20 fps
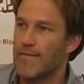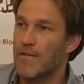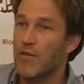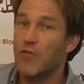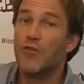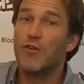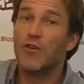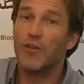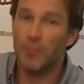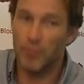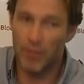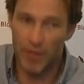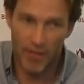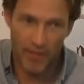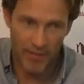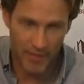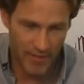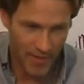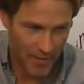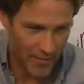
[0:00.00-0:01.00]
You could
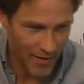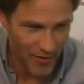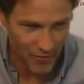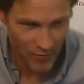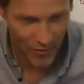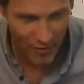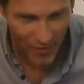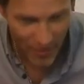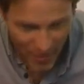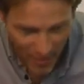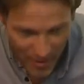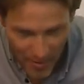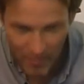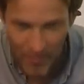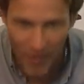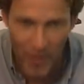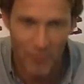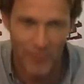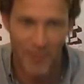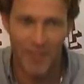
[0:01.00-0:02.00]
apply the same age role. I
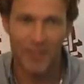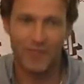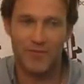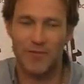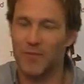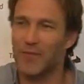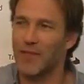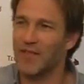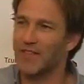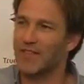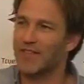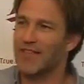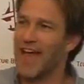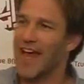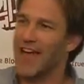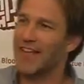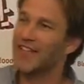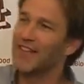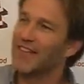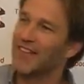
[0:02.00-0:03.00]
am old enough to be his
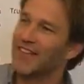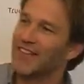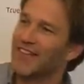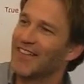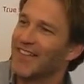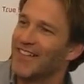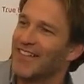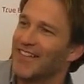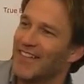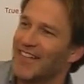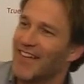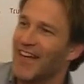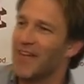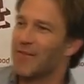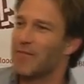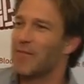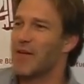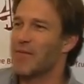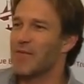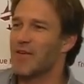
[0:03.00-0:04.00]
dad,
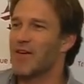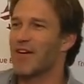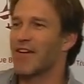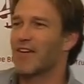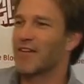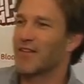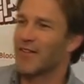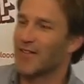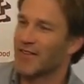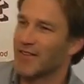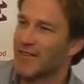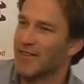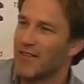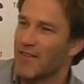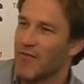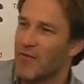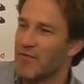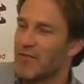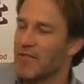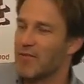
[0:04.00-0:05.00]
and maybe I could
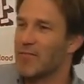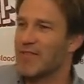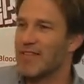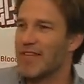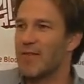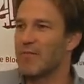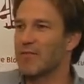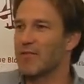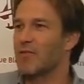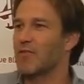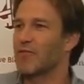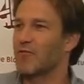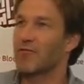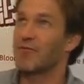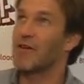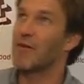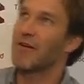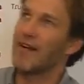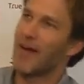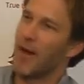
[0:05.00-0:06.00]
give him some tips on
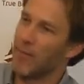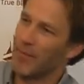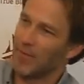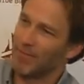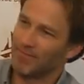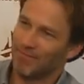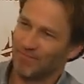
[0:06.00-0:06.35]
growing up.